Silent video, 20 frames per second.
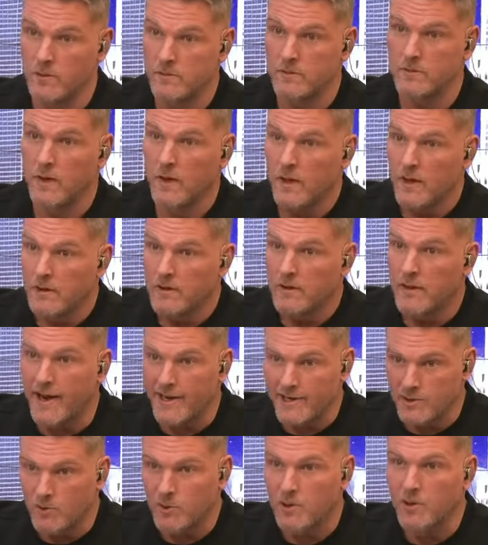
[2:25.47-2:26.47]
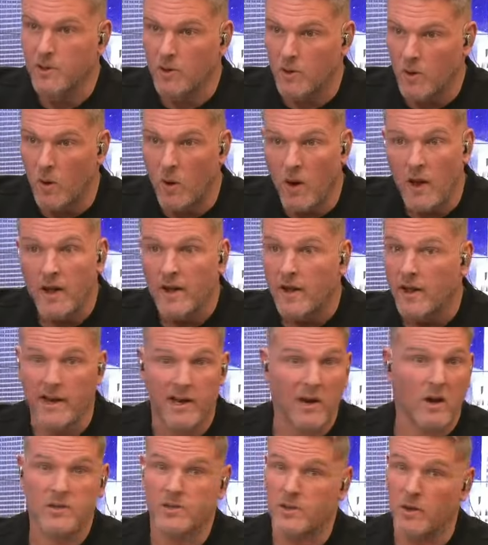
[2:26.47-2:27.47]
yeah. uh-huh. That is really cool. Yep.
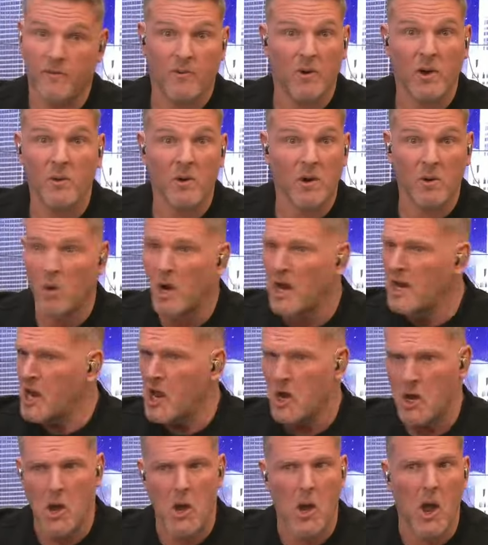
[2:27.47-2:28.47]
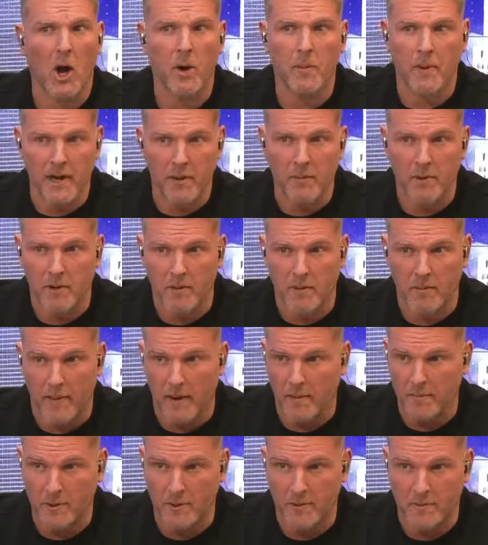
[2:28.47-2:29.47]
And also, if we would have won, nobody would have
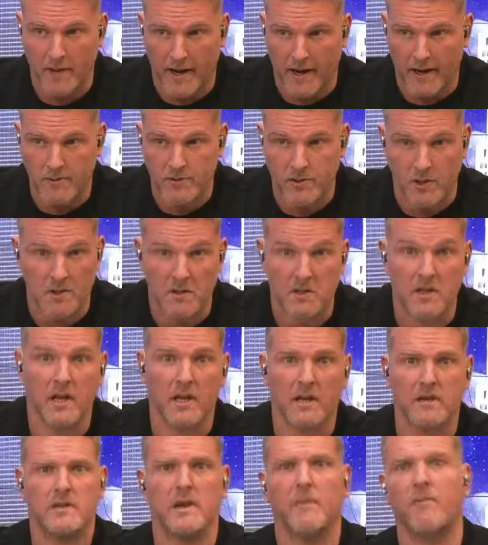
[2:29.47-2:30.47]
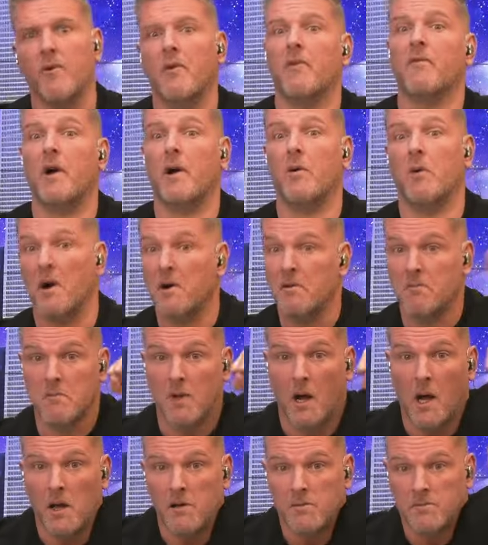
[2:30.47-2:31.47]
remembered that I was on the team, except for if I won.
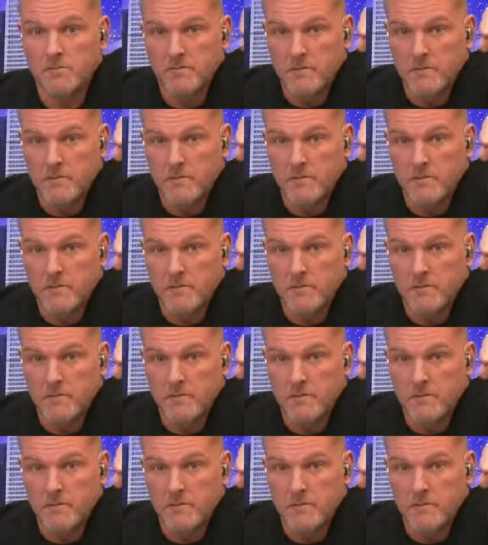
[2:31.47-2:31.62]
Huh?